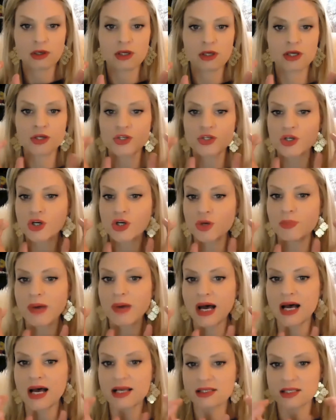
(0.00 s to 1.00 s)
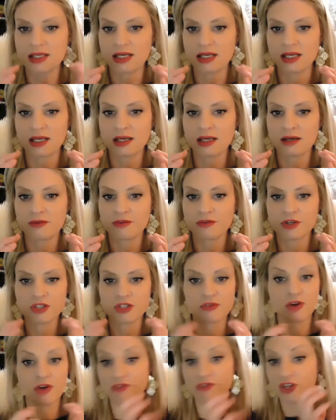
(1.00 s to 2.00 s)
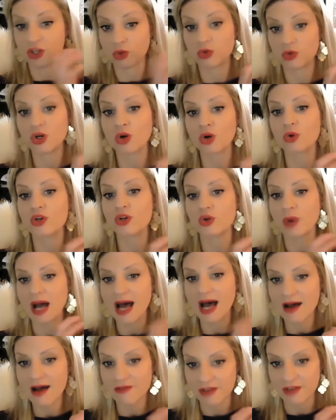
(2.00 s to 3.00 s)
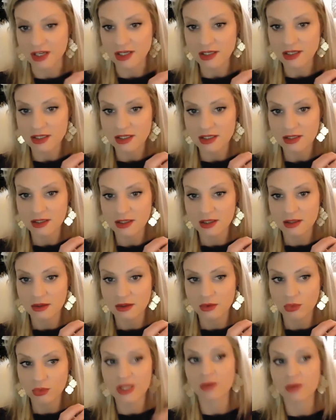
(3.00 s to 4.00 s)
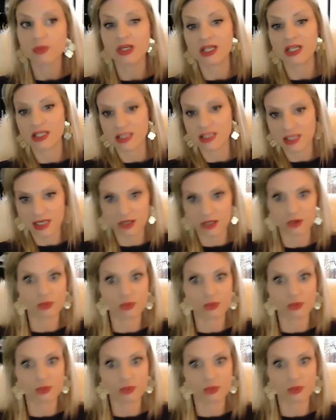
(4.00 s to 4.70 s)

Here's your capacity. First of all, if you don't know you have it, well, then we need to get you